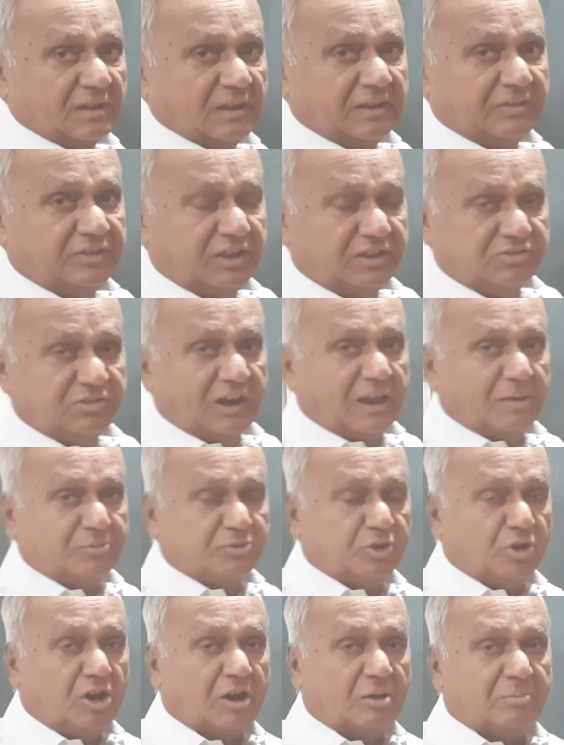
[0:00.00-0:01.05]
This will
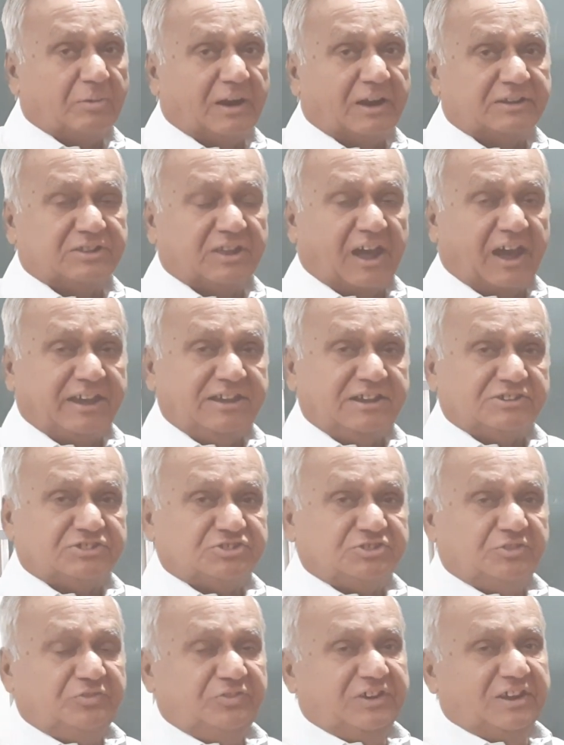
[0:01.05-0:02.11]
absorb at the highest
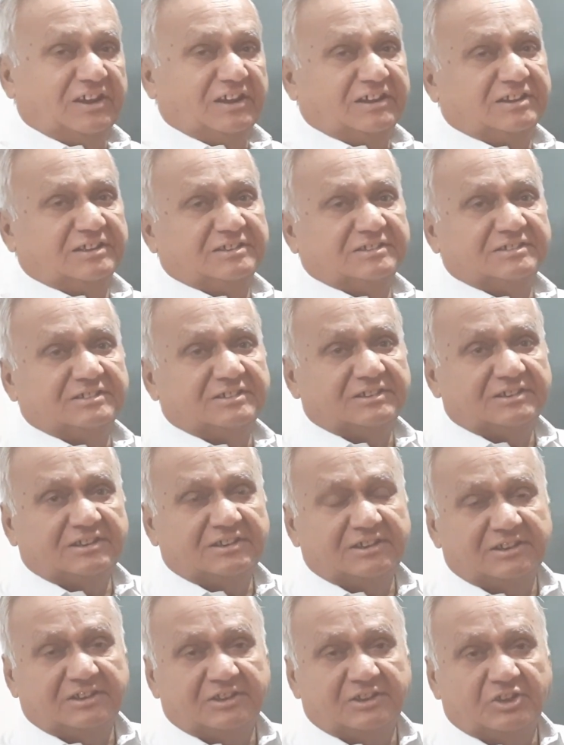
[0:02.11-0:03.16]
field.
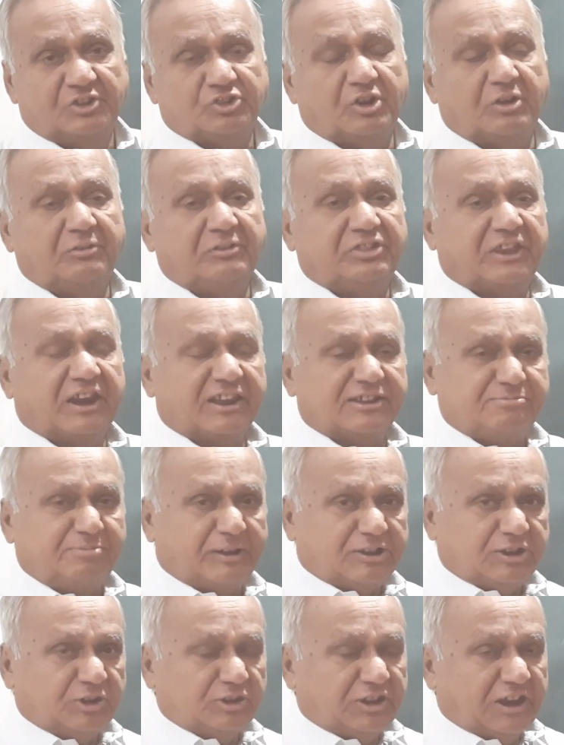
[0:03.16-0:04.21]
So with
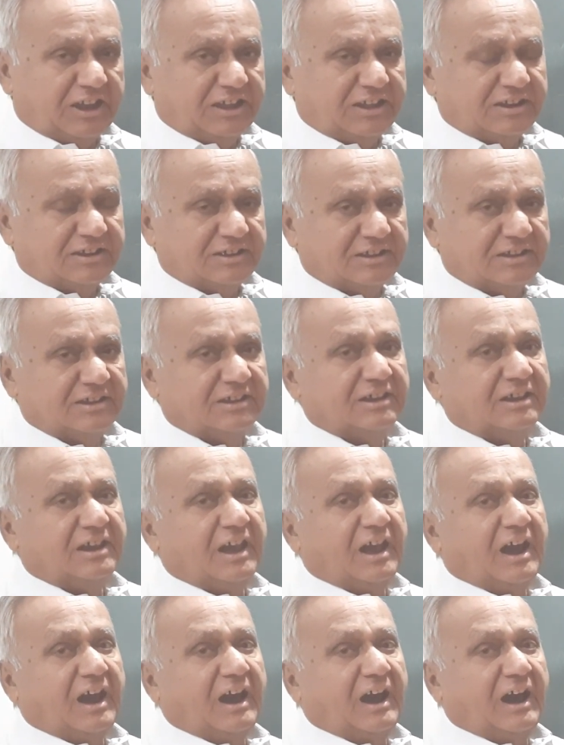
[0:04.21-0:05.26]
respect to that,
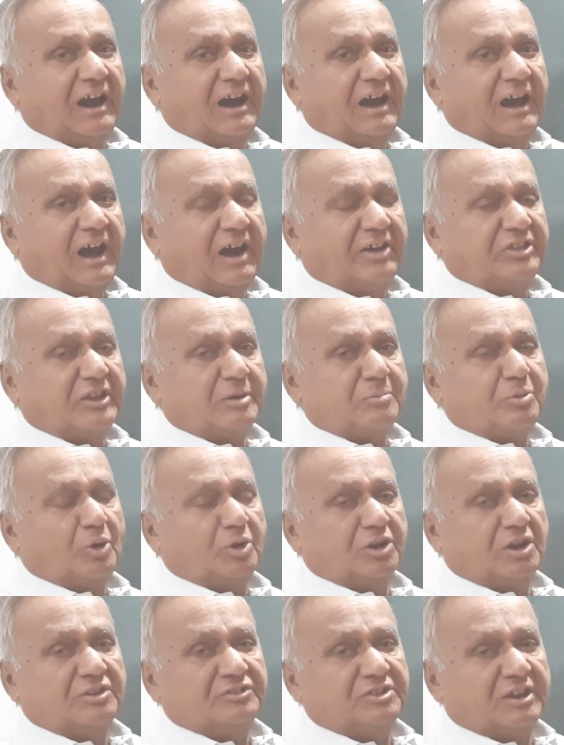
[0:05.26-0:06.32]
other
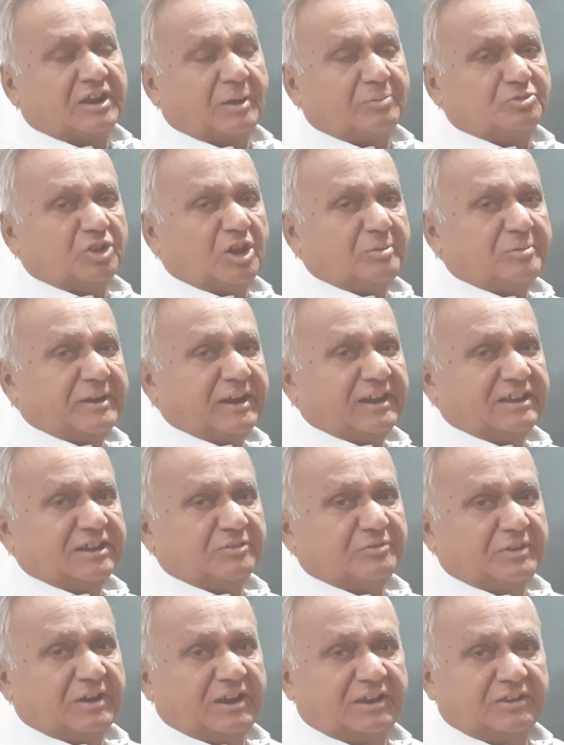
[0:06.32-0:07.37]
protons are absorbing at
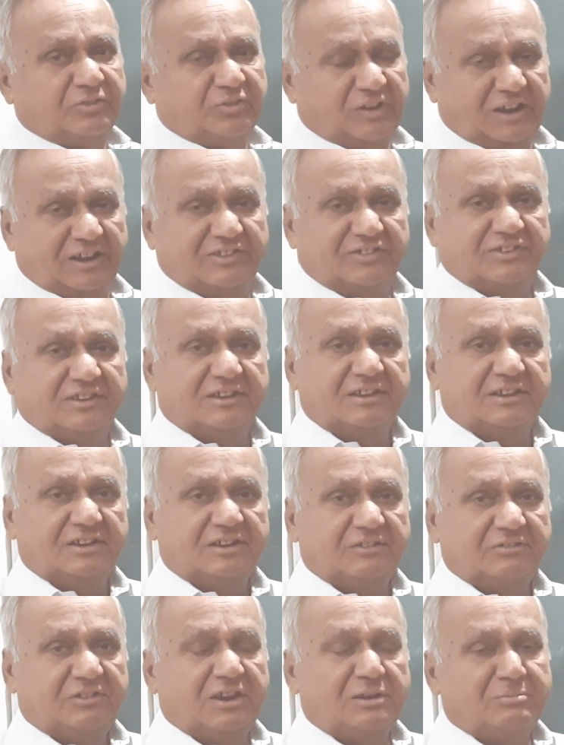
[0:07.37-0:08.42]
different fields.
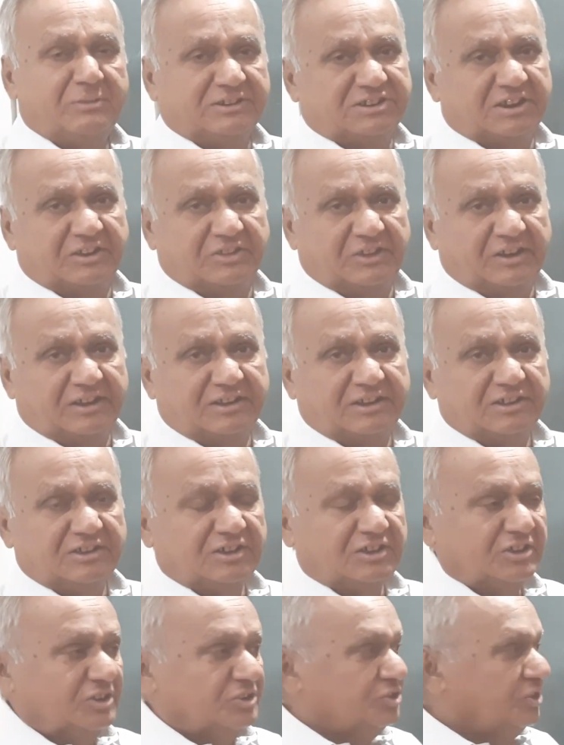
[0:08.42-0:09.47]
We measure that.
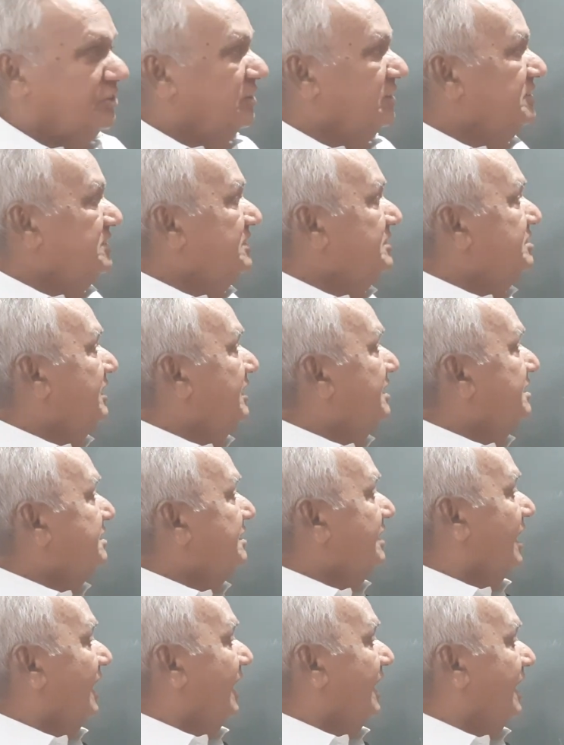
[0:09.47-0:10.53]
So this is the
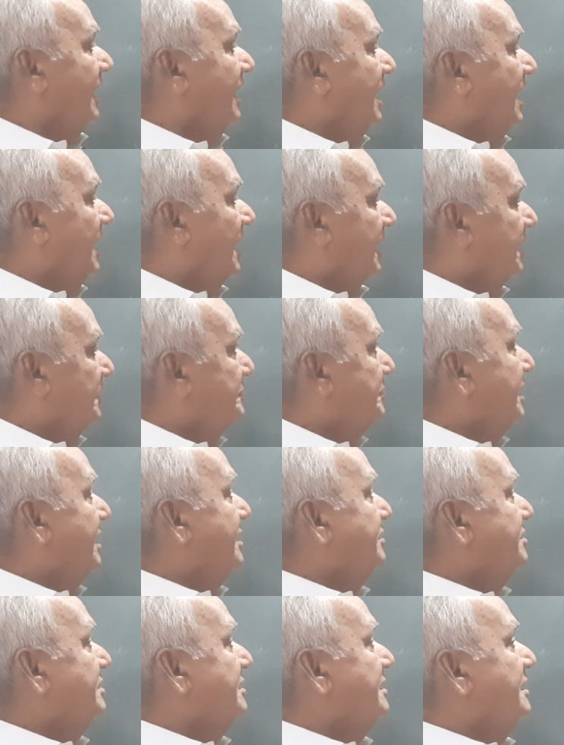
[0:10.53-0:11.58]
internal
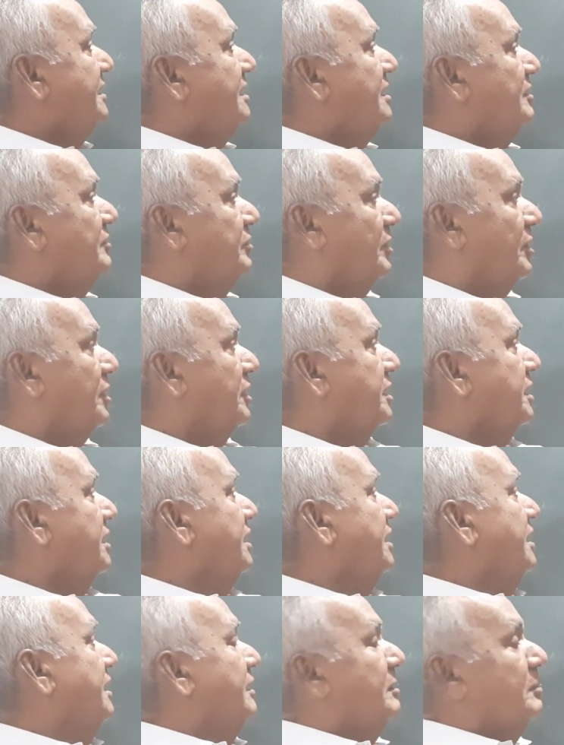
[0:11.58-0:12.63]
reference for
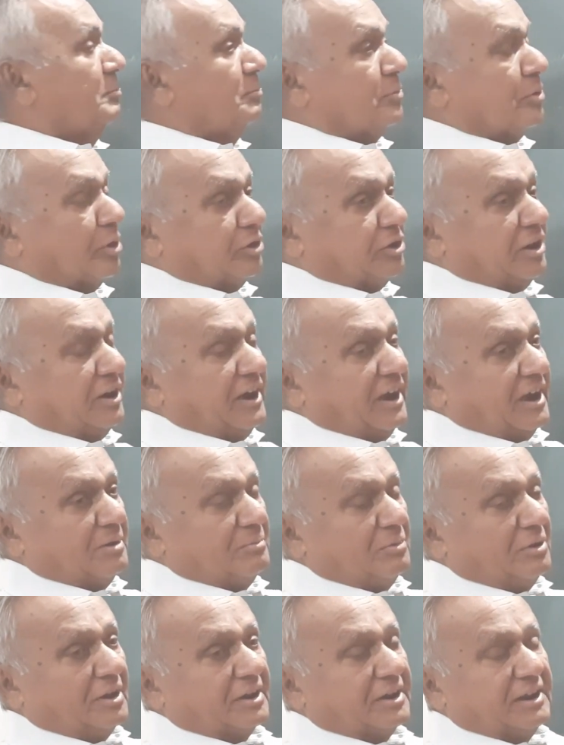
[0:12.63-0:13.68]
proton
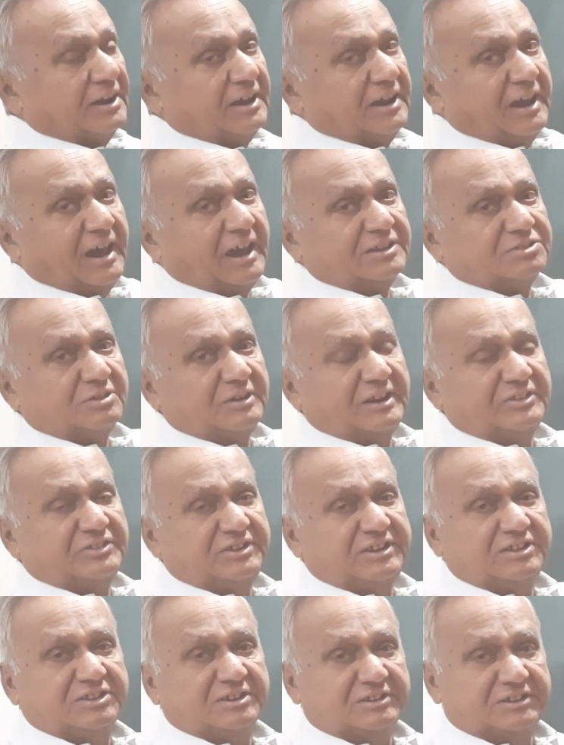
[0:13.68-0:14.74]
NMR as well as
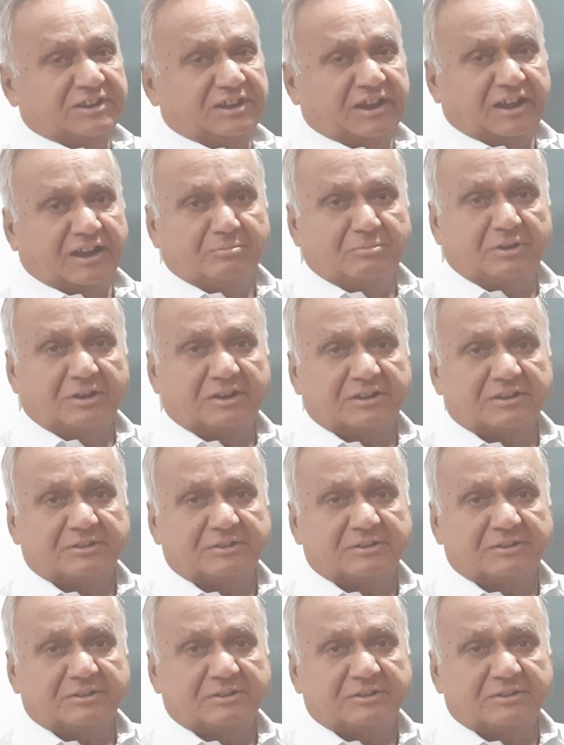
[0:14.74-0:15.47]
C13 NMR.